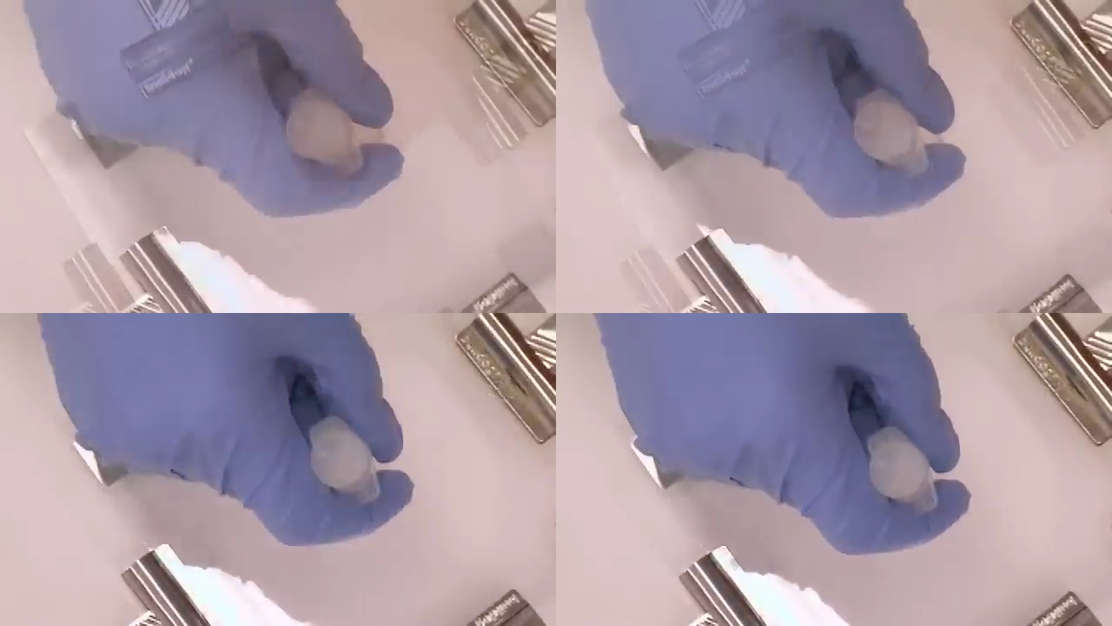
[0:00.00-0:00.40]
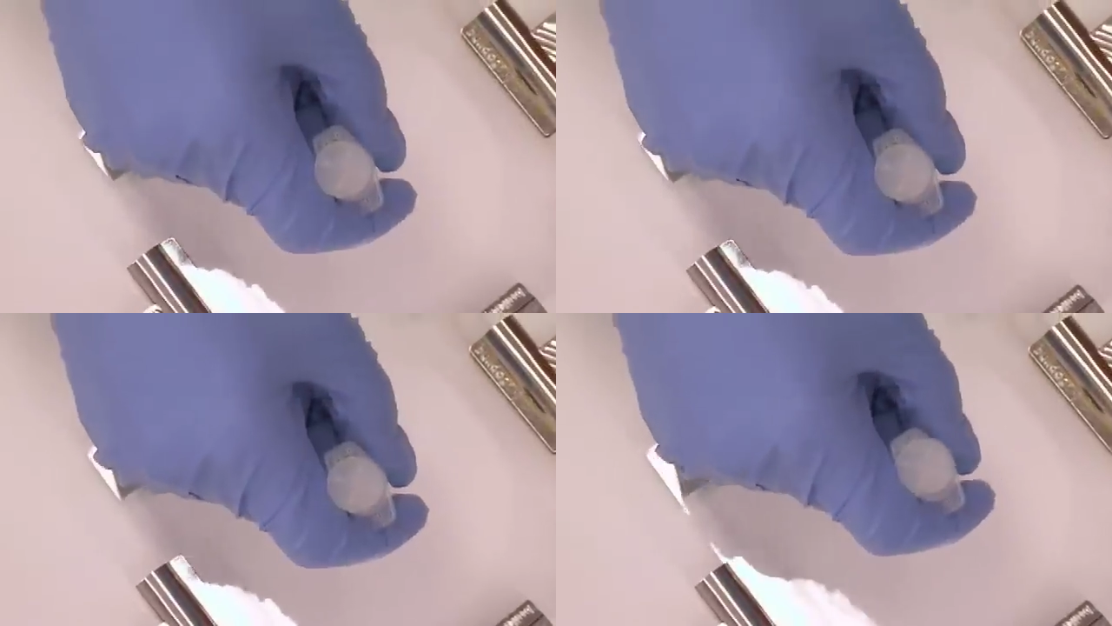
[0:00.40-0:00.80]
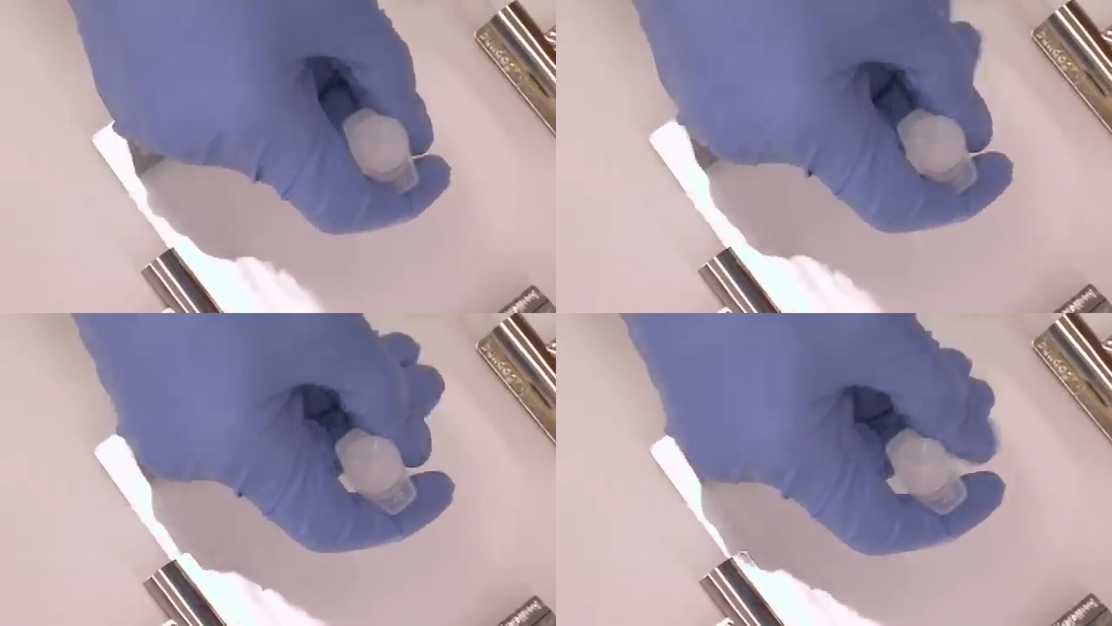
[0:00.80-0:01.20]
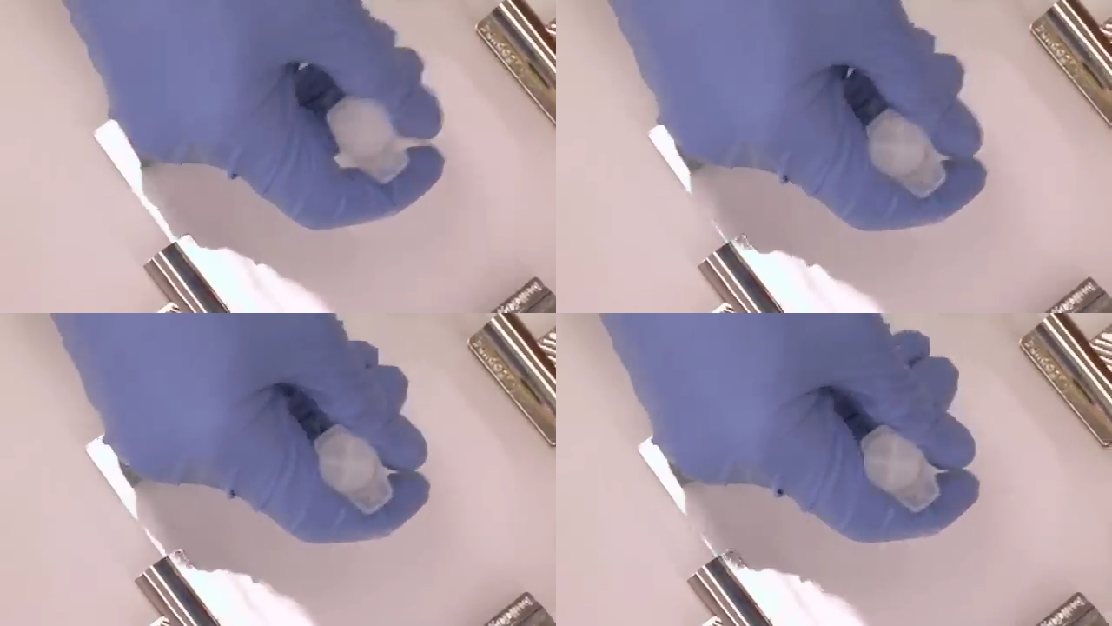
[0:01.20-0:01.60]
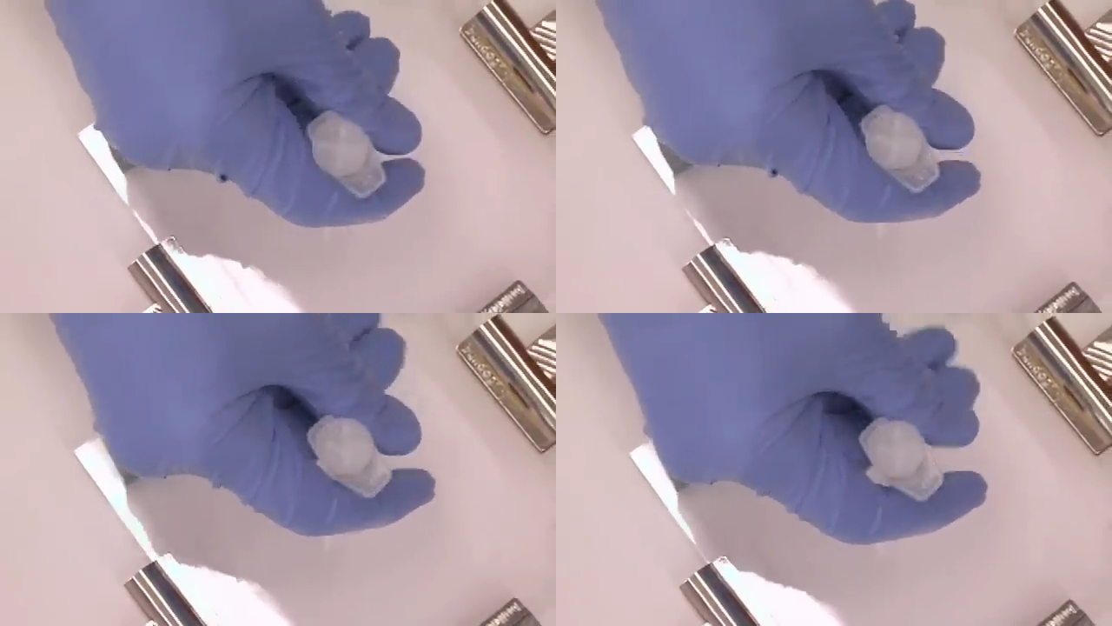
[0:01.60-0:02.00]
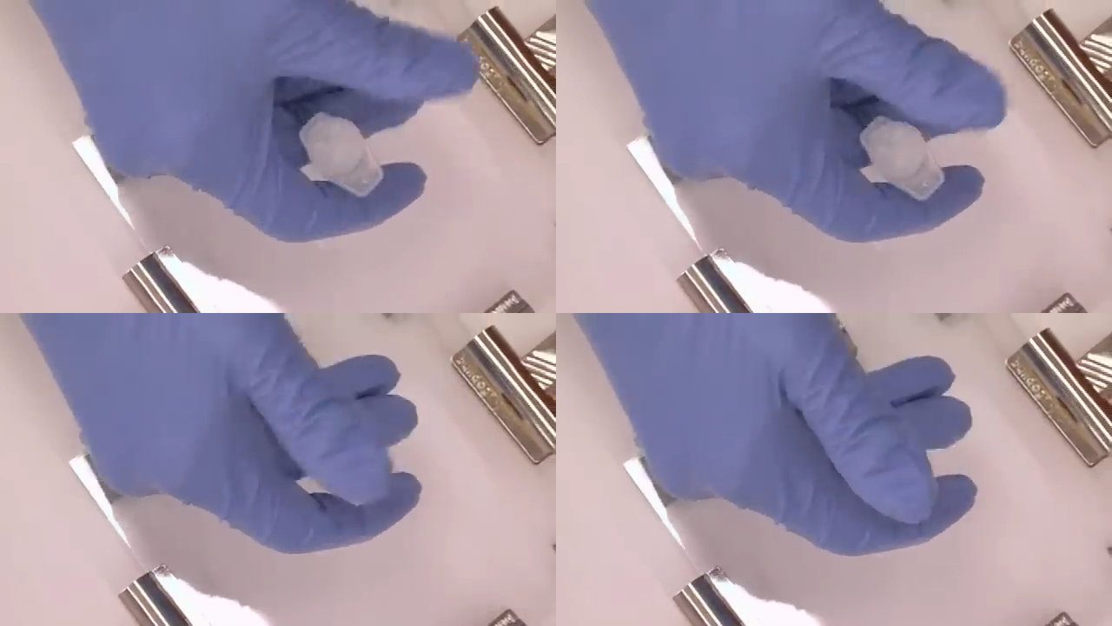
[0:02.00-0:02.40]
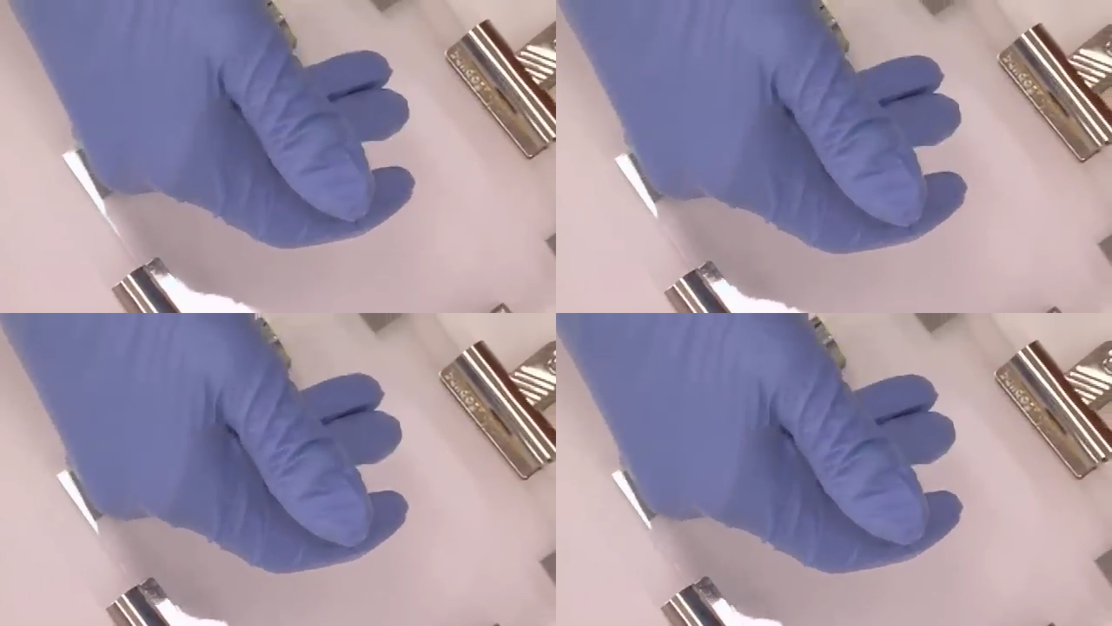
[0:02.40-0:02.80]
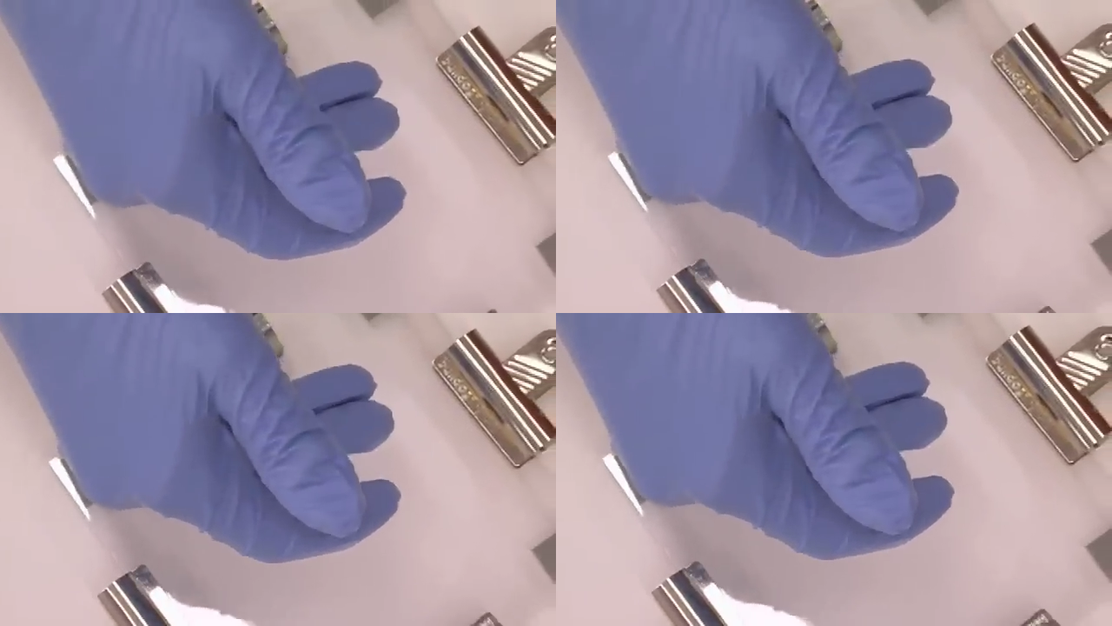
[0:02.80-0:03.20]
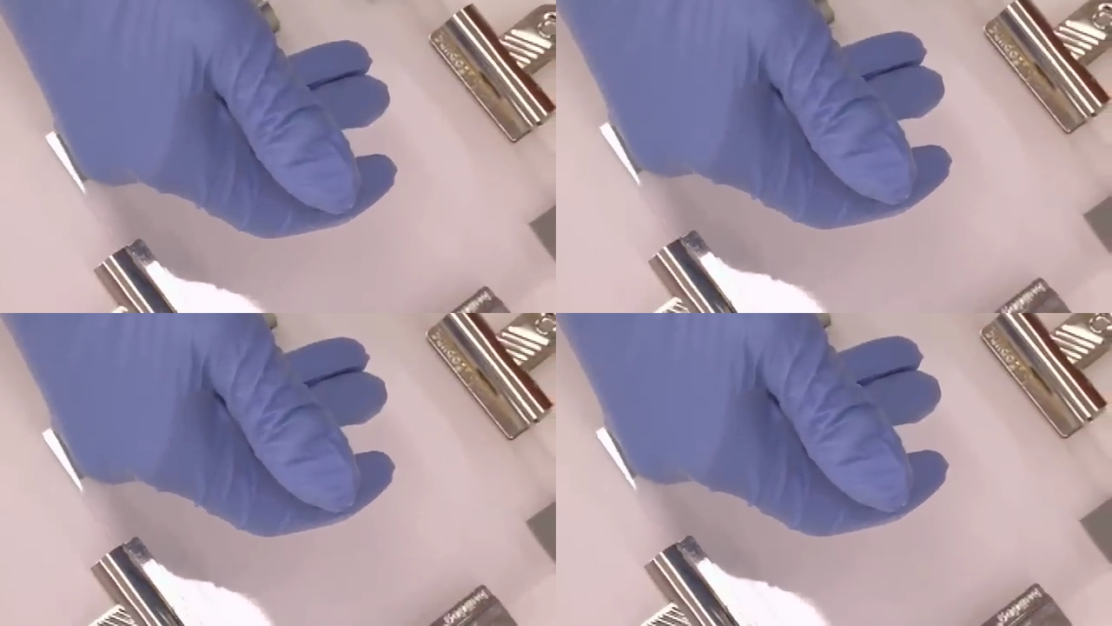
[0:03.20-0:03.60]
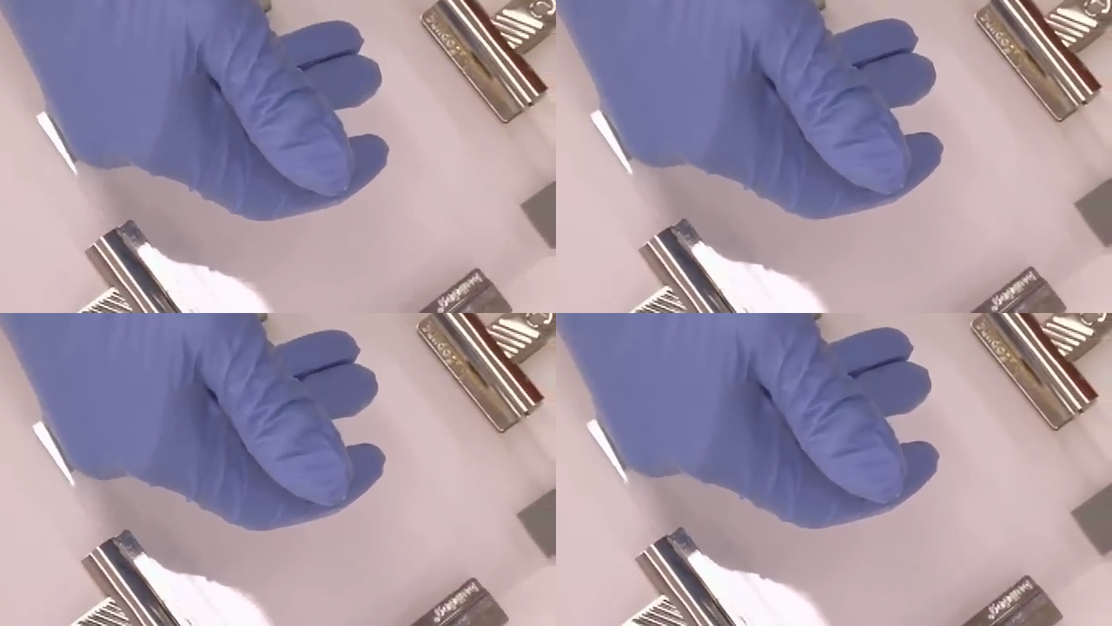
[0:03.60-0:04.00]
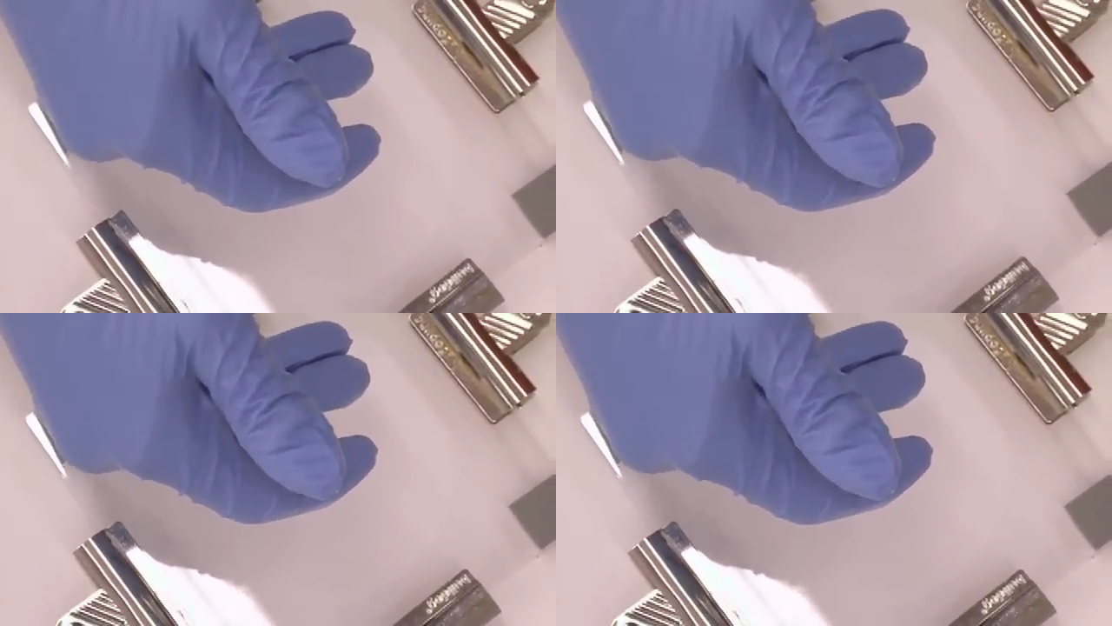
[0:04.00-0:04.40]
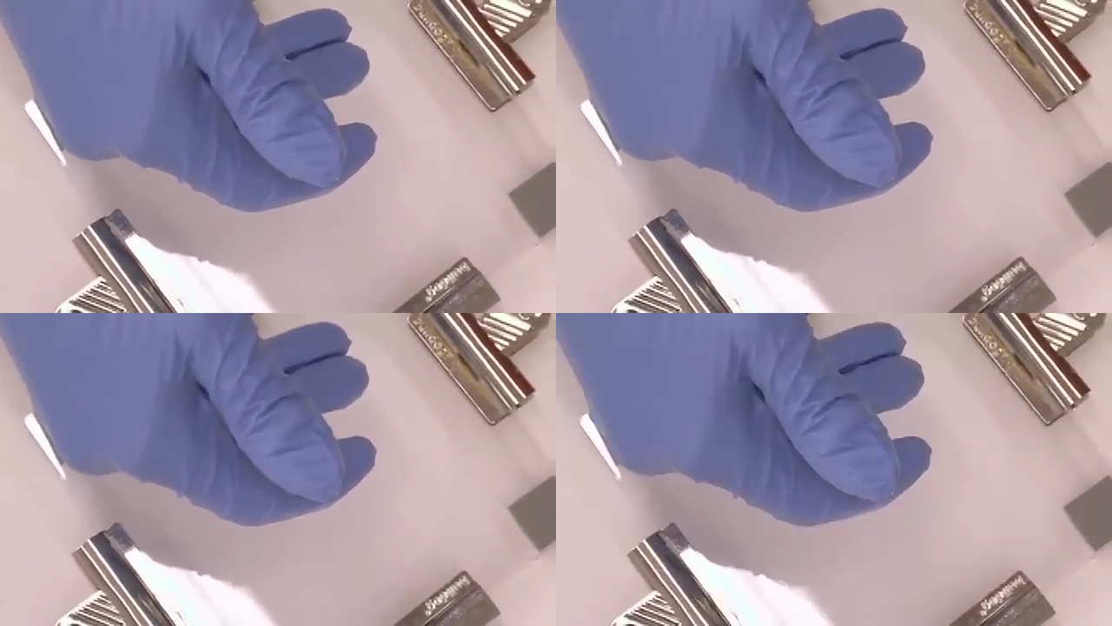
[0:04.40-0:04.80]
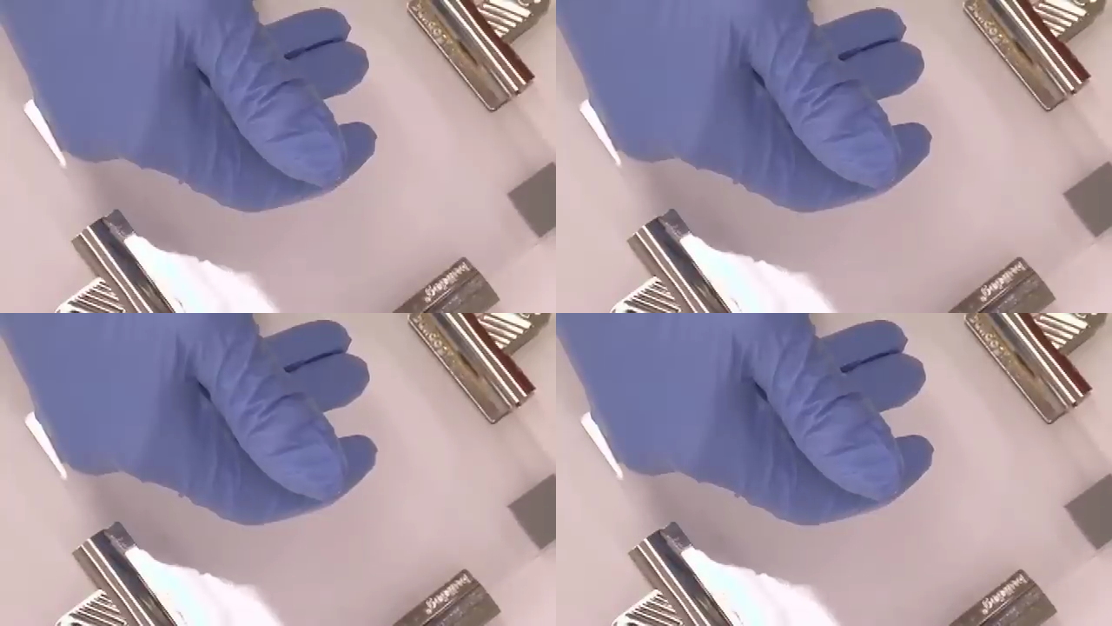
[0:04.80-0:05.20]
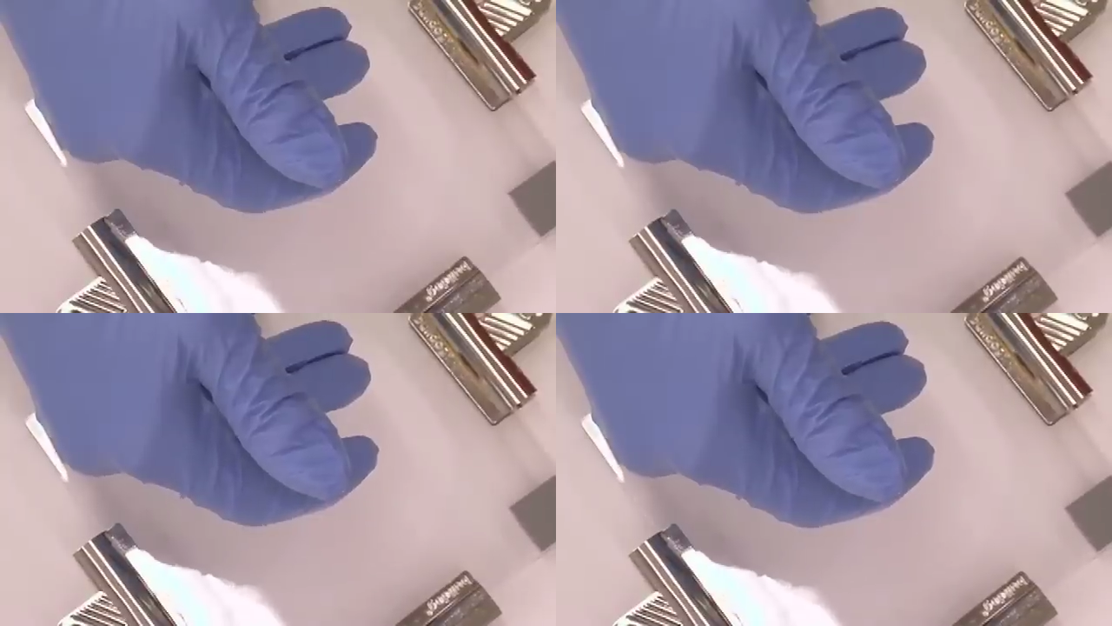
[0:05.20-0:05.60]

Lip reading: (no speaker visible)